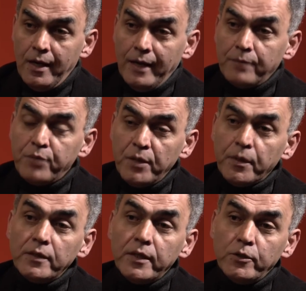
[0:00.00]
And
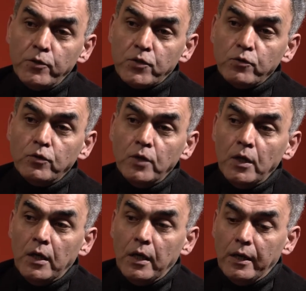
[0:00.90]
people, they used to
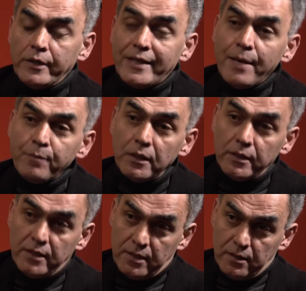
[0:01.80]
uh, gamble
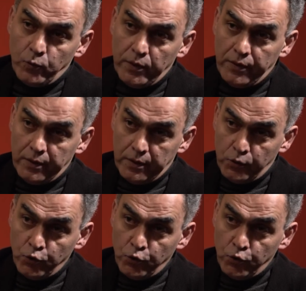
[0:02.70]
this with uh,